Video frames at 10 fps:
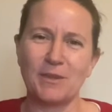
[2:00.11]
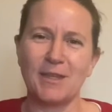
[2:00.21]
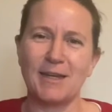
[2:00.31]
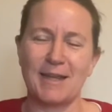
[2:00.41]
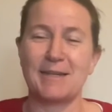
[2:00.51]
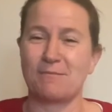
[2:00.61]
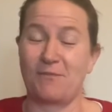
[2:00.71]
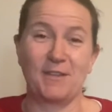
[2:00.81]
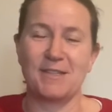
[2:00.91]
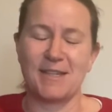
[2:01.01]
that it
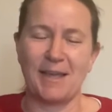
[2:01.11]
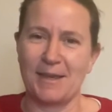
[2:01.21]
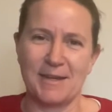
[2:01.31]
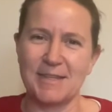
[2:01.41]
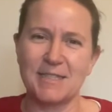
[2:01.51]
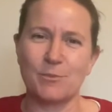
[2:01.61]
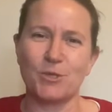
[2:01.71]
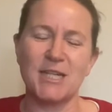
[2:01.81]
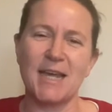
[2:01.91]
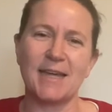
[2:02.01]
feels like it needs to
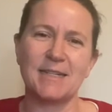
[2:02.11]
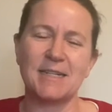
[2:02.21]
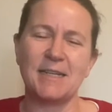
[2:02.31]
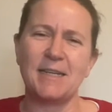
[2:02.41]
protect